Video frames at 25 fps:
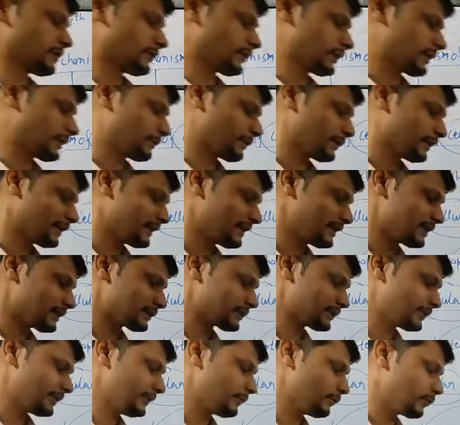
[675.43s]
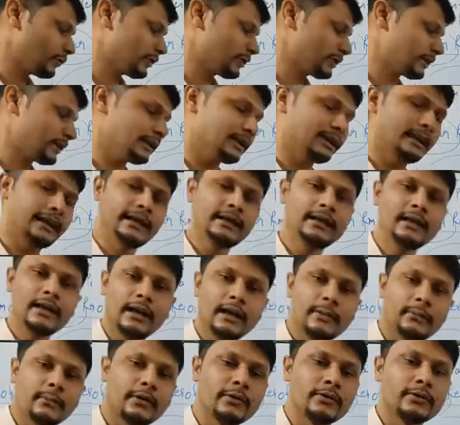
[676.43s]
carbon dioxide, water and
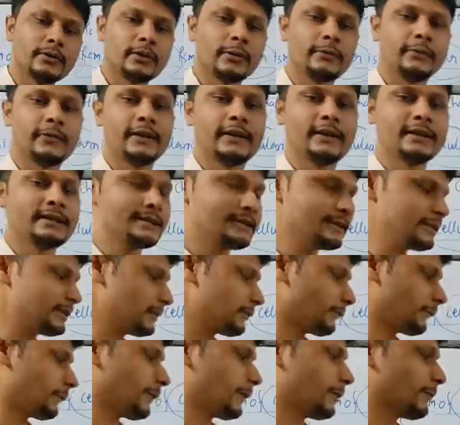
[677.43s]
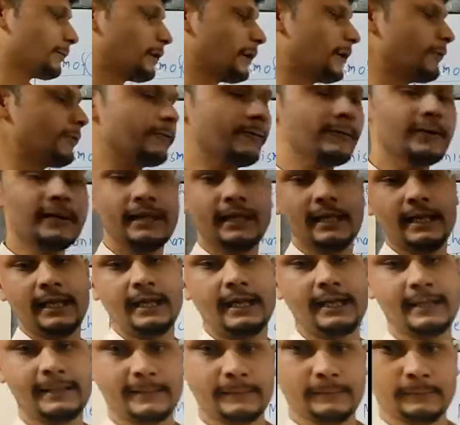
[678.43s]
amount of energy in the form of
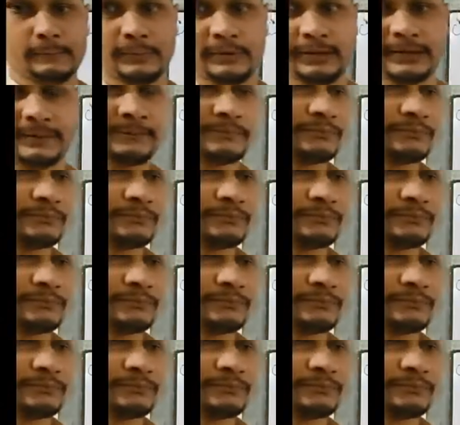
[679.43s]
ATP.